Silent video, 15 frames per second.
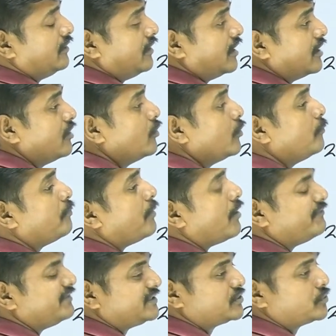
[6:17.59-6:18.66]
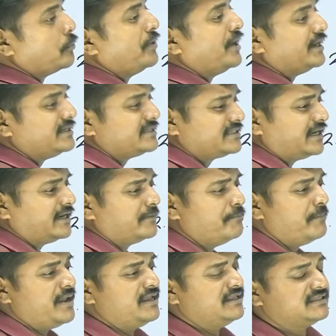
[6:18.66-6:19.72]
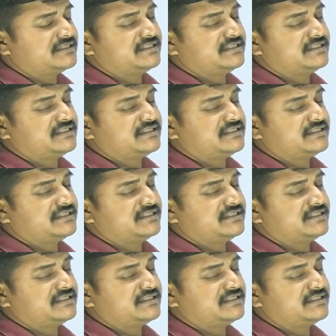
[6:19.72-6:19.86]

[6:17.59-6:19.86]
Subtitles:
a group of students, it means